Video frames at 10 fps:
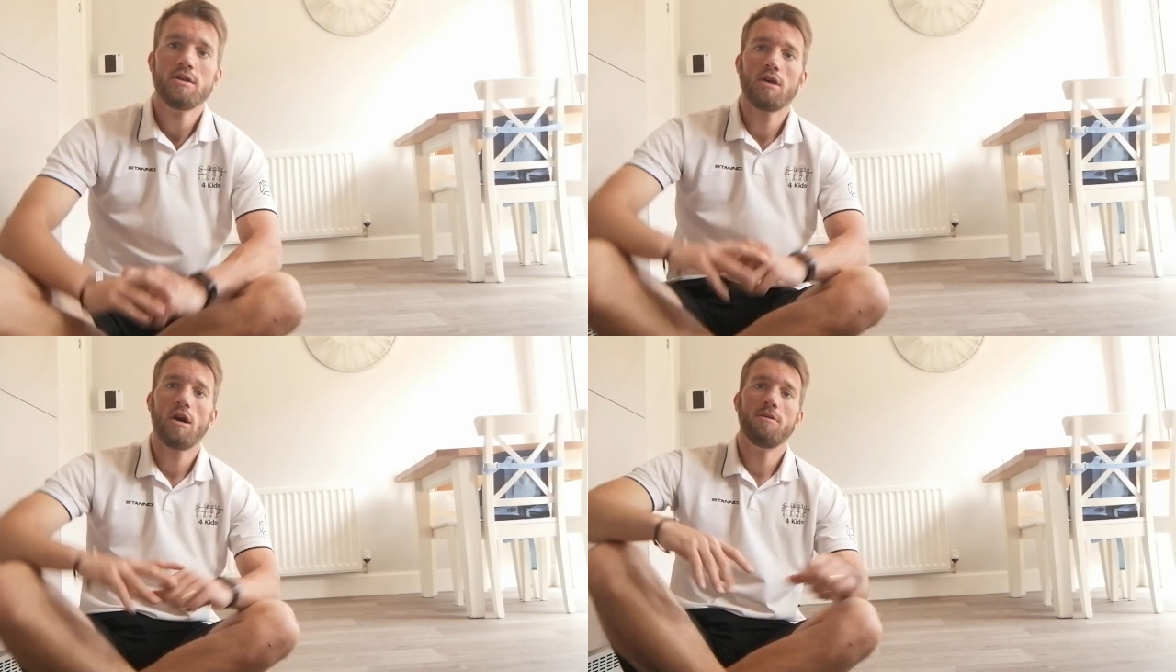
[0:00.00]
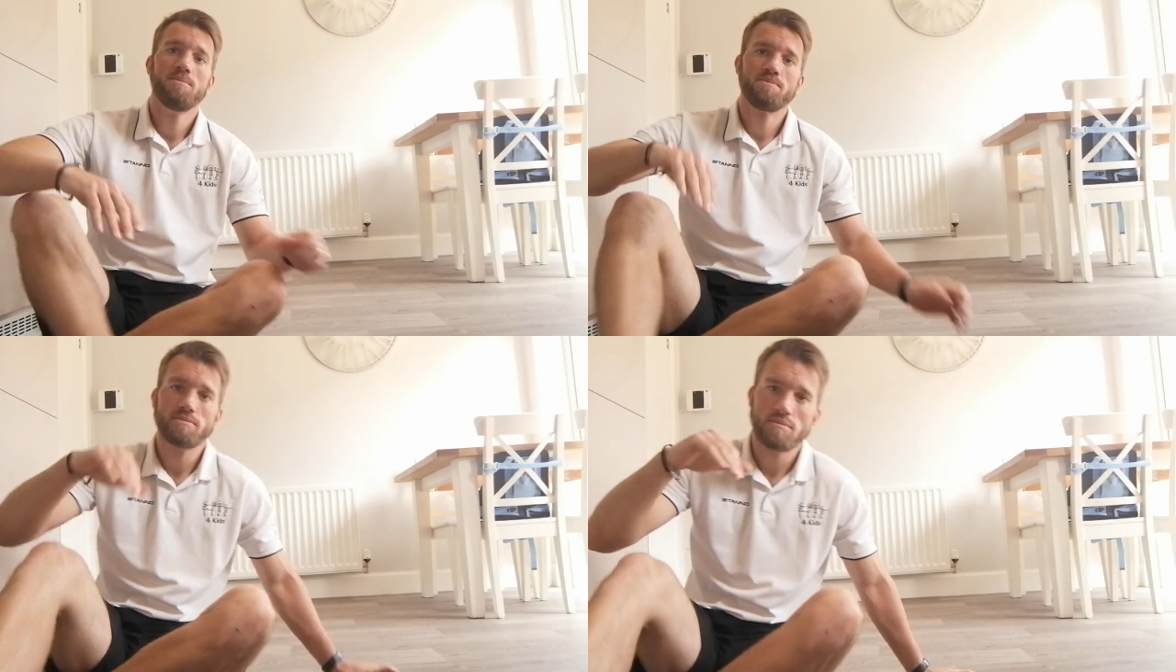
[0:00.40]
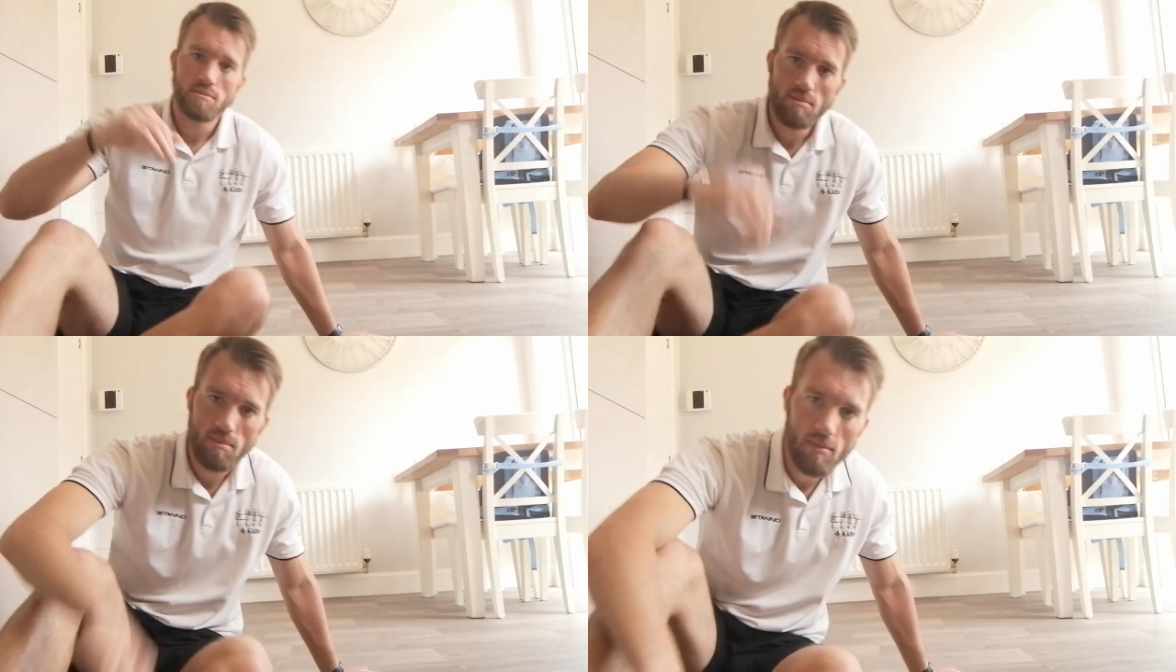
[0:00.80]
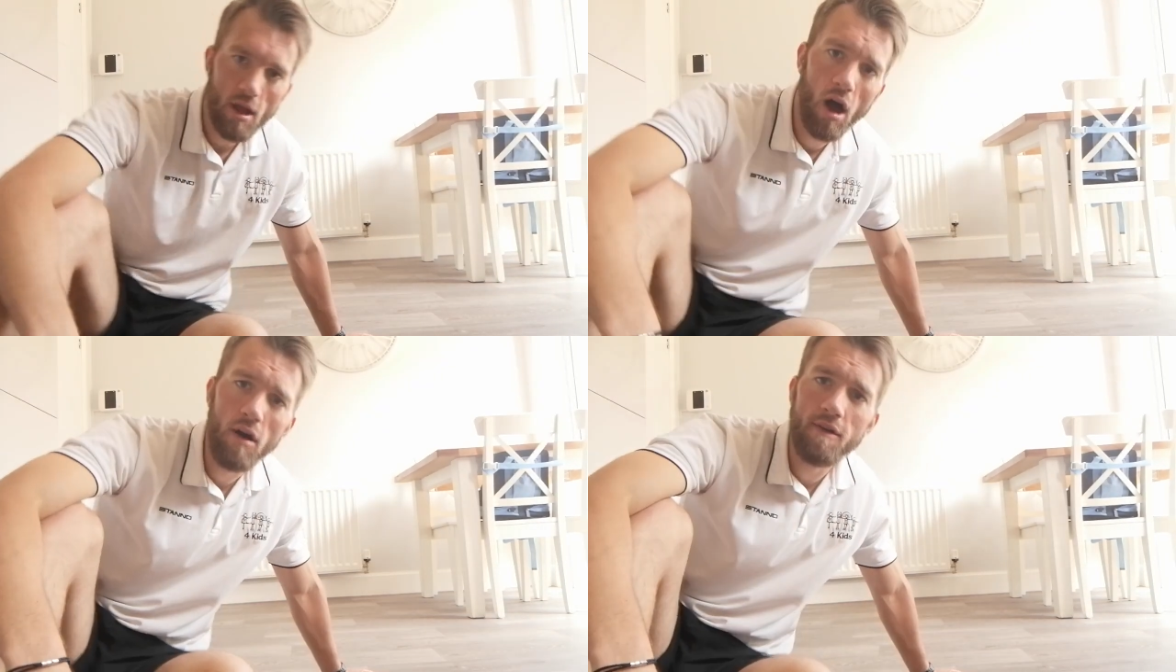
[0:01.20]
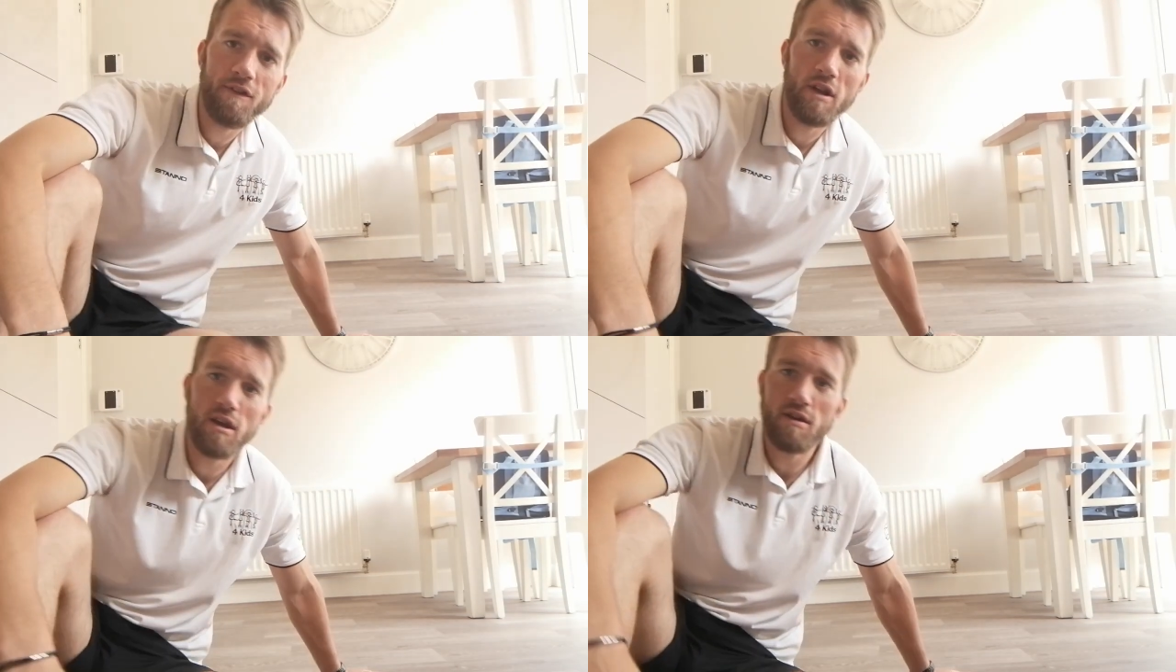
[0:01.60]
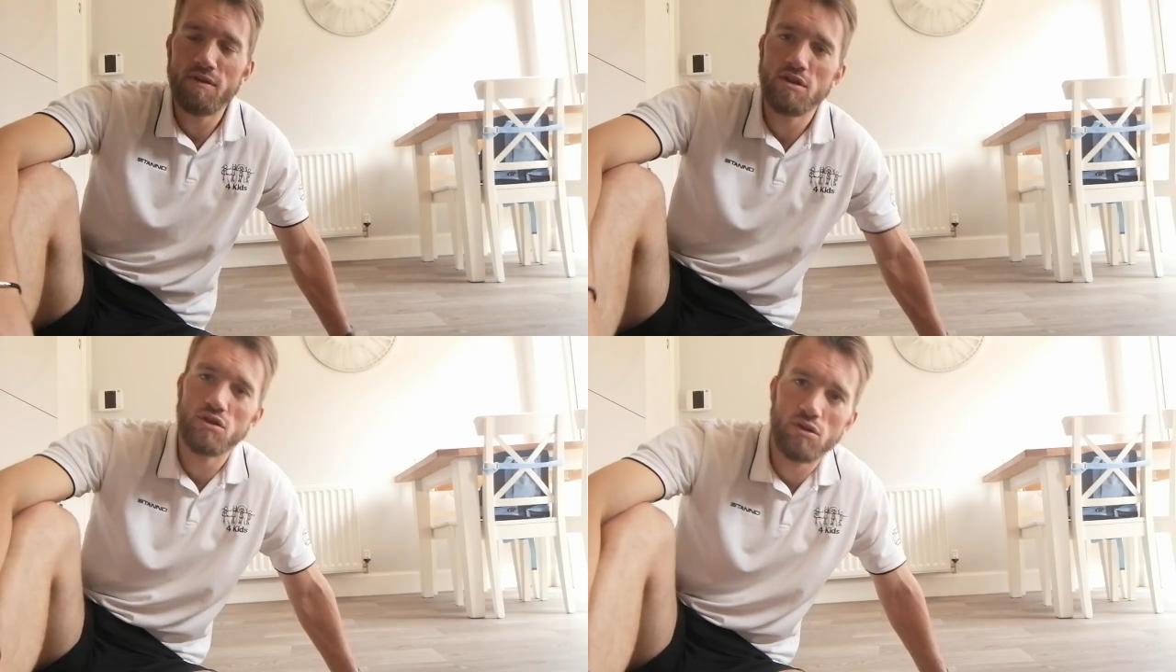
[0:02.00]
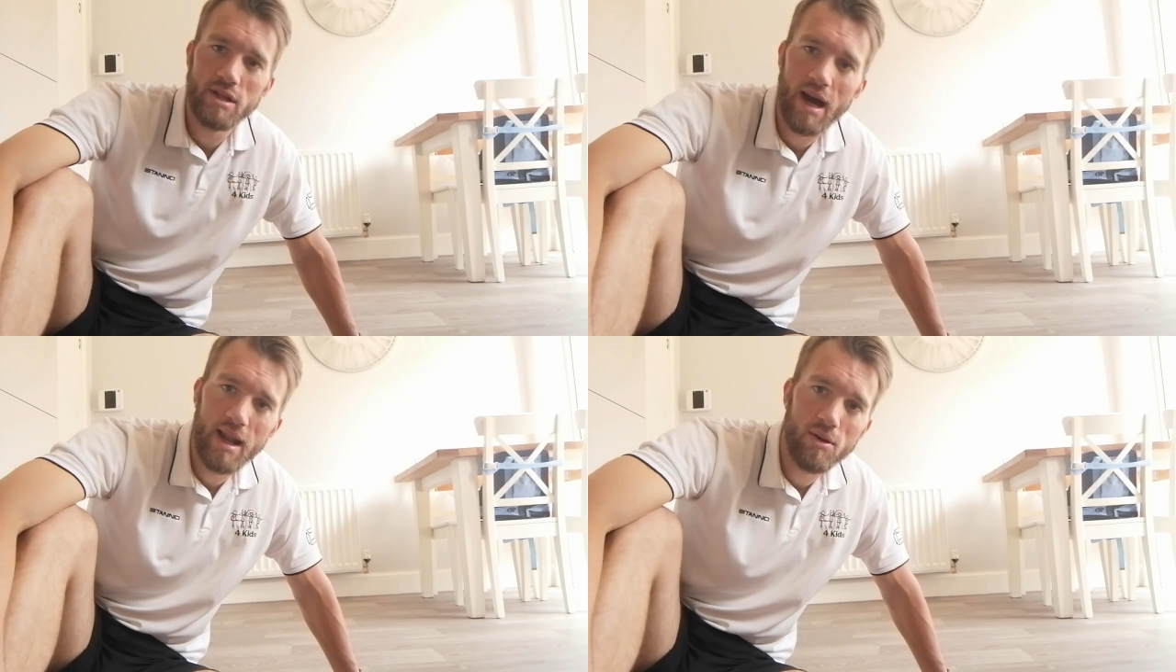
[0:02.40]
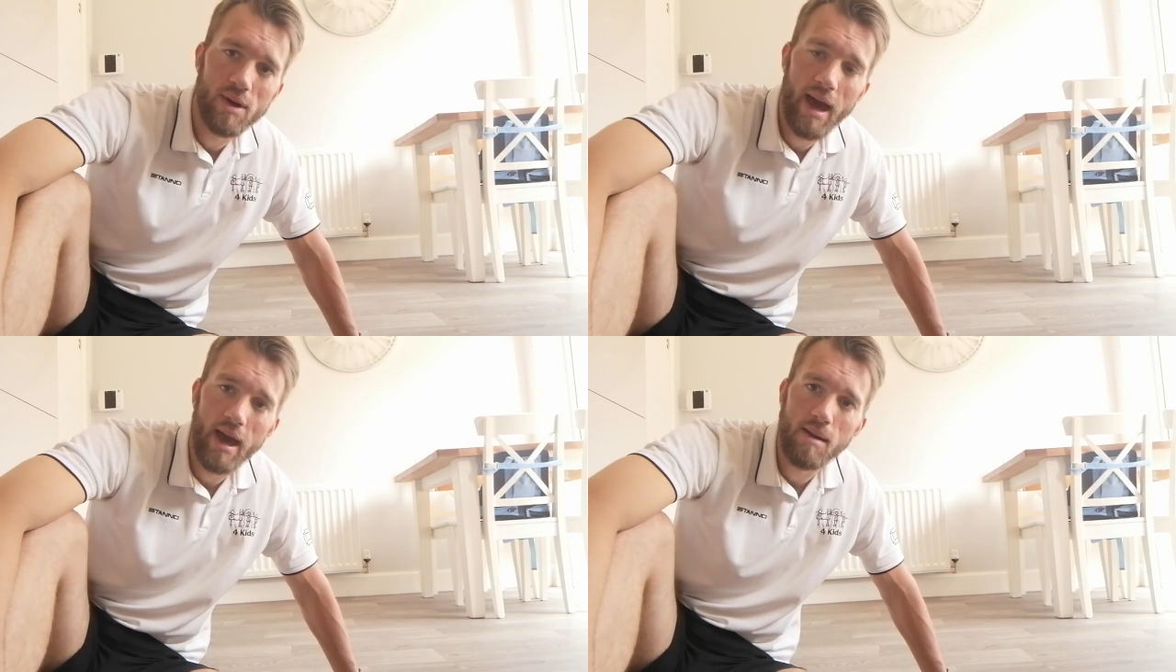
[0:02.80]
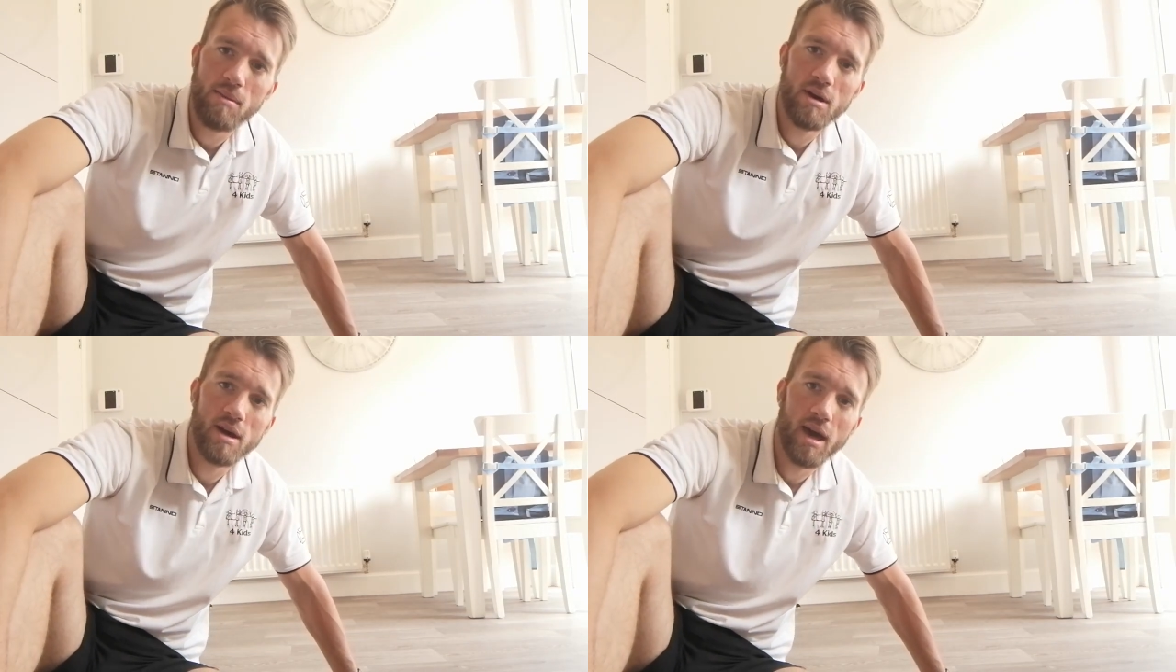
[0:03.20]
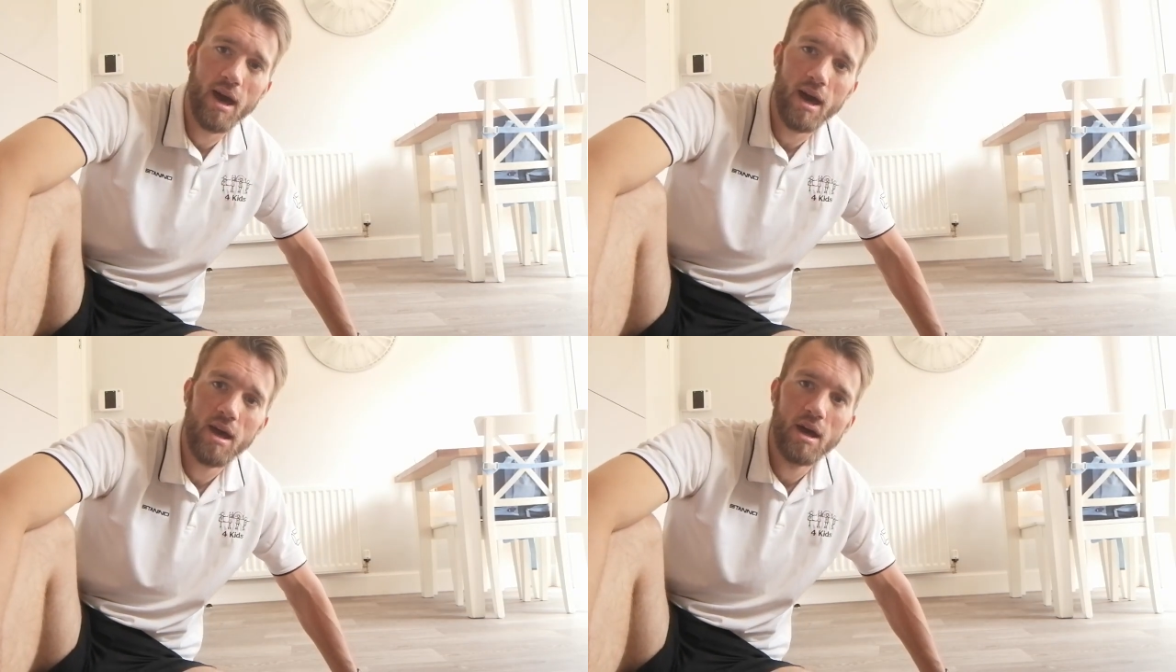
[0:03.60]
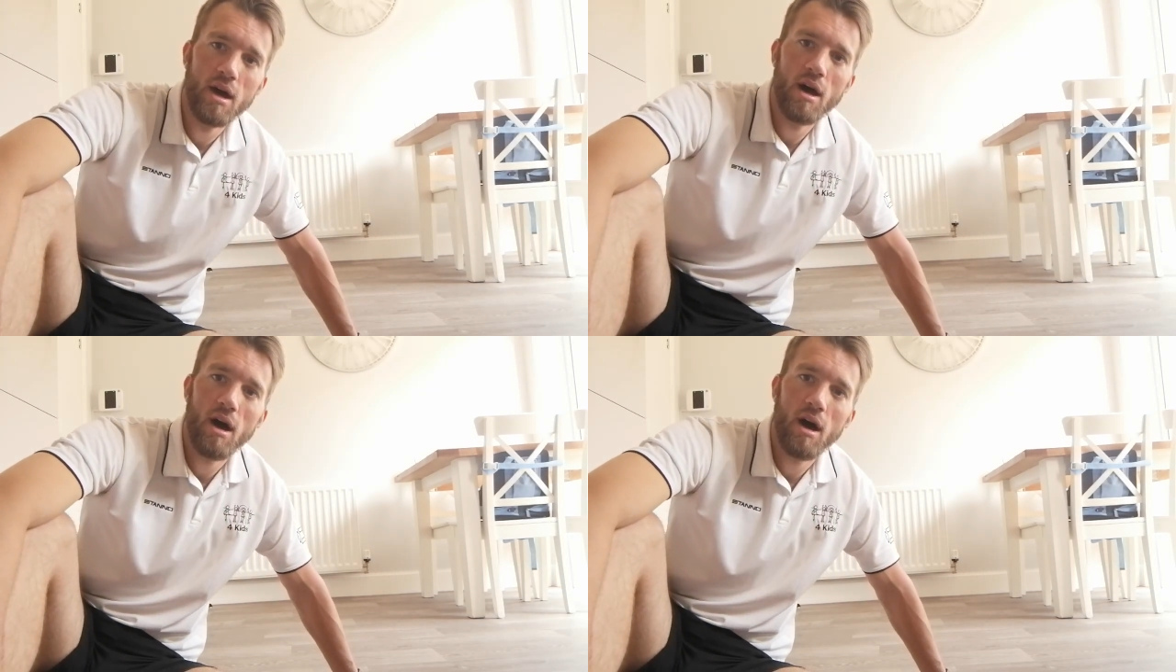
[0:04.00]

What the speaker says: So, hopefully you've enjoyed that little game, okay?